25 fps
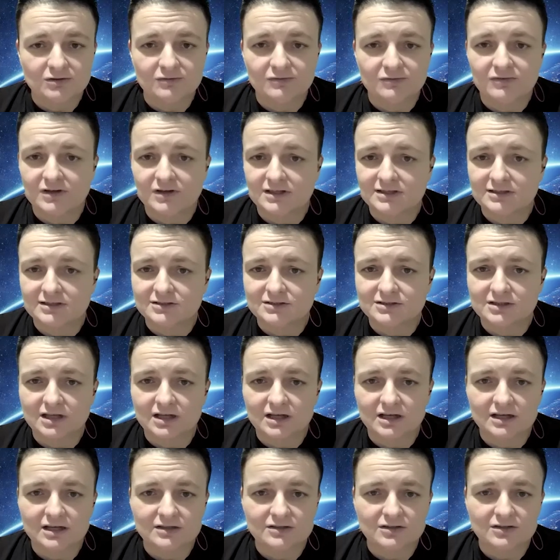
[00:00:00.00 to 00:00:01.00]
the things
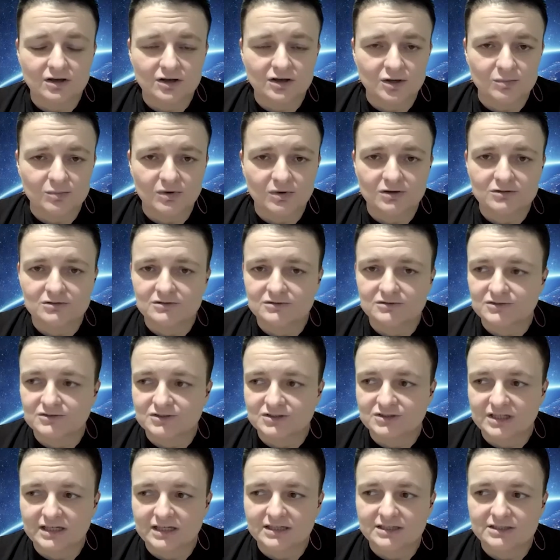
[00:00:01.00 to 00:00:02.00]
I talk about on
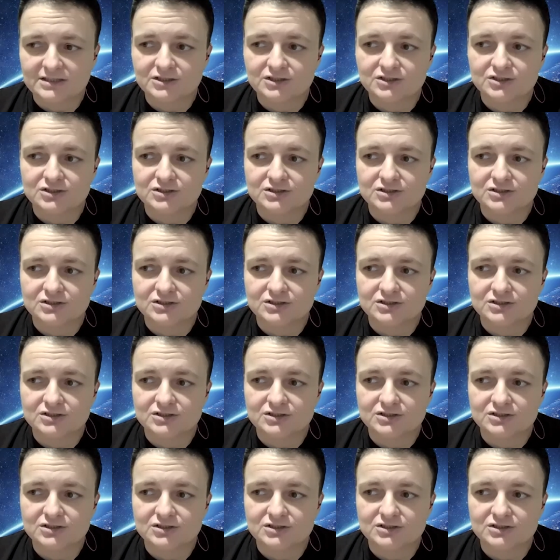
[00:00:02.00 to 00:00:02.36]
stage